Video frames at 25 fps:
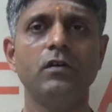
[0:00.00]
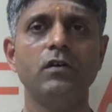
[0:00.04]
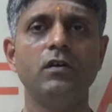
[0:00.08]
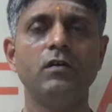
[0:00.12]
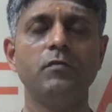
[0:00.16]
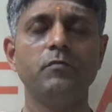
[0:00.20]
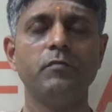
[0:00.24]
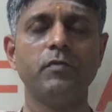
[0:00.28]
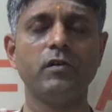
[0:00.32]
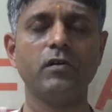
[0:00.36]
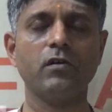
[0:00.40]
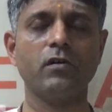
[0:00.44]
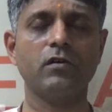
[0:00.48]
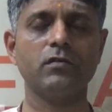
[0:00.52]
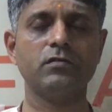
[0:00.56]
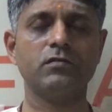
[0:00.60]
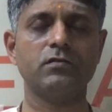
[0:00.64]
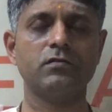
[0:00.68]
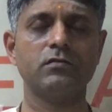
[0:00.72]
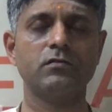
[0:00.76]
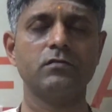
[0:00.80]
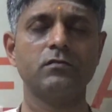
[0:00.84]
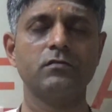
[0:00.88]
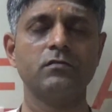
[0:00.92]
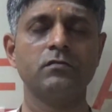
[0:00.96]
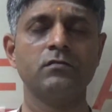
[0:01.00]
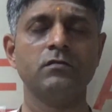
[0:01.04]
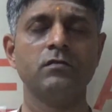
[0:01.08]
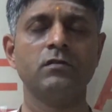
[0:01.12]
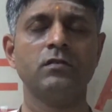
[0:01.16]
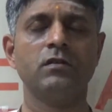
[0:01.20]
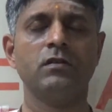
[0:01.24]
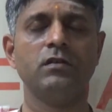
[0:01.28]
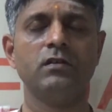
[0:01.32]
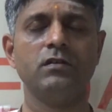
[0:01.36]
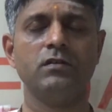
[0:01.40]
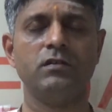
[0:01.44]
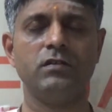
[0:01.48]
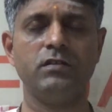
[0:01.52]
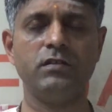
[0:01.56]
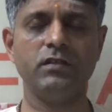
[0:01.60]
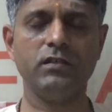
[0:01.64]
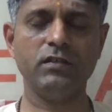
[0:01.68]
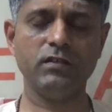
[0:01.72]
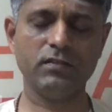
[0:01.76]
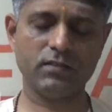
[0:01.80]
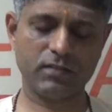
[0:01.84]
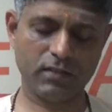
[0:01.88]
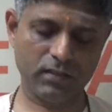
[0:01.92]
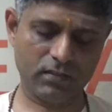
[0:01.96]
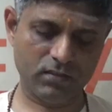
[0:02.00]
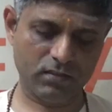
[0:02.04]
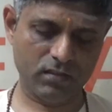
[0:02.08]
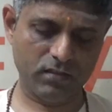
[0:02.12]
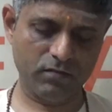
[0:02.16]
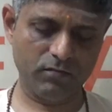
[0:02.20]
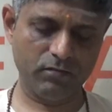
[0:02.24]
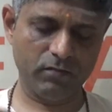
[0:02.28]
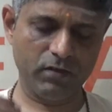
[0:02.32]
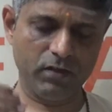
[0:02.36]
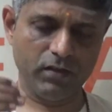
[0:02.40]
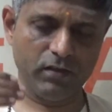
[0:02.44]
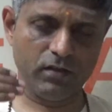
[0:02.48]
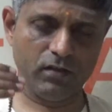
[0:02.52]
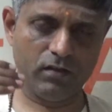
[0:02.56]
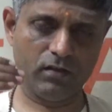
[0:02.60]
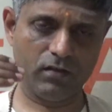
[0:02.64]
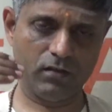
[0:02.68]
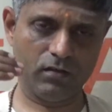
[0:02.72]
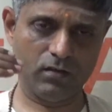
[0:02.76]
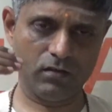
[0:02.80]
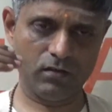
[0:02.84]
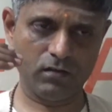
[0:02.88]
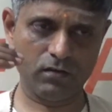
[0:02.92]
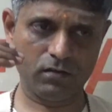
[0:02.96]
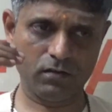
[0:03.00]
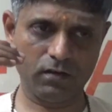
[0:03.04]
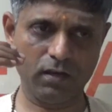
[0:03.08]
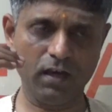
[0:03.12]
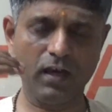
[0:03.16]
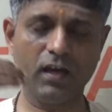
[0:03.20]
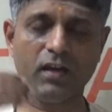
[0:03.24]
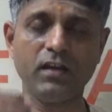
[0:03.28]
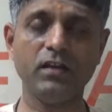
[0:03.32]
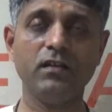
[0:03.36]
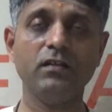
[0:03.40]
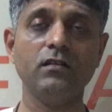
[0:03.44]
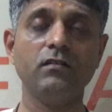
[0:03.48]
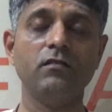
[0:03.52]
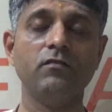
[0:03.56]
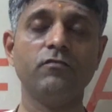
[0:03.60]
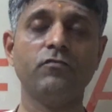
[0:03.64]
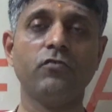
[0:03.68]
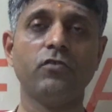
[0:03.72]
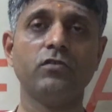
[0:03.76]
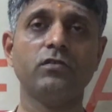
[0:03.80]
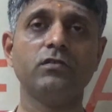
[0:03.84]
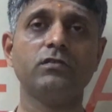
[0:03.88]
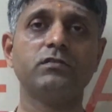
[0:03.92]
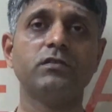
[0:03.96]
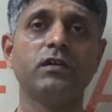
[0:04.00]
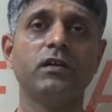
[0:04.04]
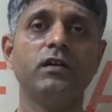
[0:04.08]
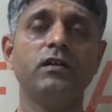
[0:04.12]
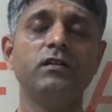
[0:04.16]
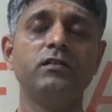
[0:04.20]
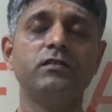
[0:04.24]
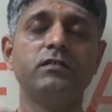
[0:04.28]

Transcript: because she is extremely caring for the child,